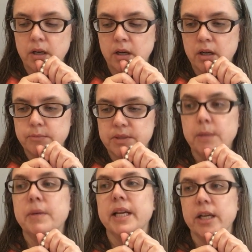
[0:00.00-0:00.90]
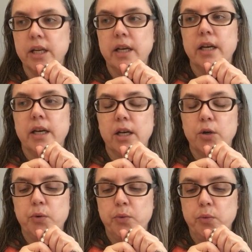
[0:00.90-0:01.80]
um, somebody
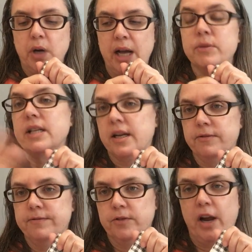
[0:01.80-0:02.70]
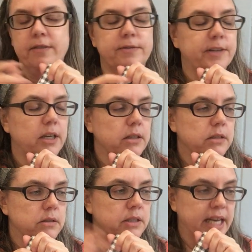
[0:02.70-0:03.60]
who I was at a craft fair
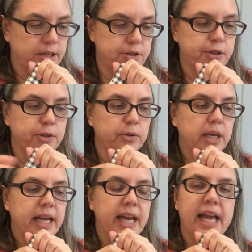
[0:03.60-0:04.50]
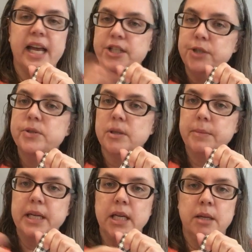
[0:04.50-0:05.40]
next to, and she was
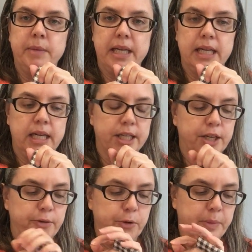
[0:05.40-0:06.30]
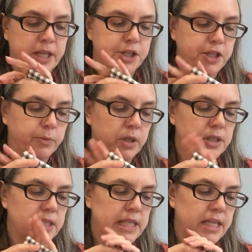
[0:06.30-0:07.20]
somebody in my Connecticut group. And she
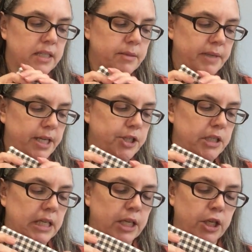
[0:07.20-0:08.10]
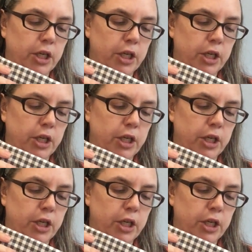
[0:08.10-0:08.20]
once said to me, she's like,